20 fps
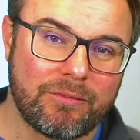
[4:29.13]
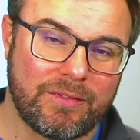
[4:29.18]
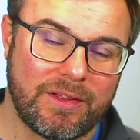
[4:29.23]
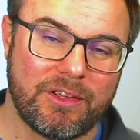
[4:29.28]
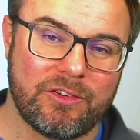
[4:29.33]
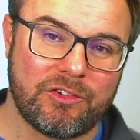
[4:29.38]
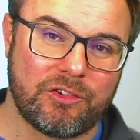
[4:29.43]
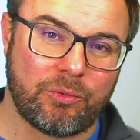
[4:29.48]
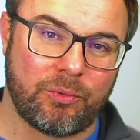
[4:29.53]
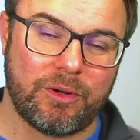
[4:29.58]

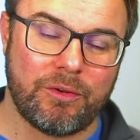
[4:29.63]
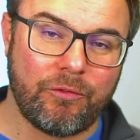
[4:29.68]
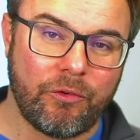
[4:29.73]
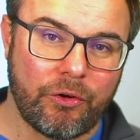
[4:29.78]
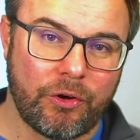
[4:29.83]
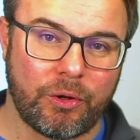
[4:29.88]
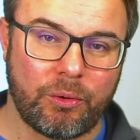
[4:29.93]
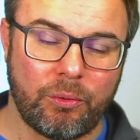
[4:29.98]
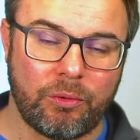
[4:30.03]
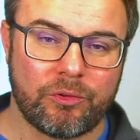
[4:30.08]
these 3
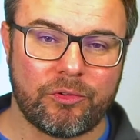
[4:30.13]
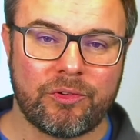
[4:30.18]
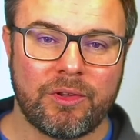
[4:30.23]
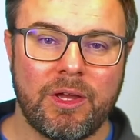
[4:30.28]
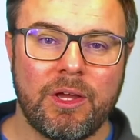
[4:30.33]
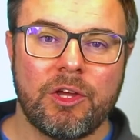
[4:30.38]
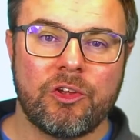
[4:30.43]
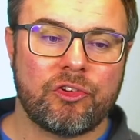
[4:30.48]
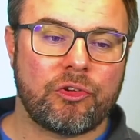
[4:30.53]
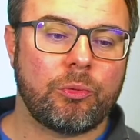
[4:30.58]
verticals.
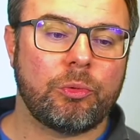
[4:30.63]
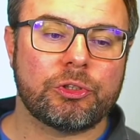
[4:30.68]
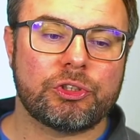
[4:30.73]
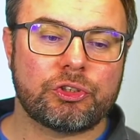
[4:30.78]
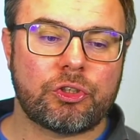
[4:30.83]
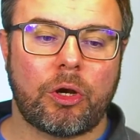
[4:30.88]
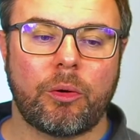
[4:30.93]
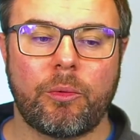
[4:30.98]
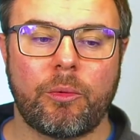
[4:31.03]
So we'll start with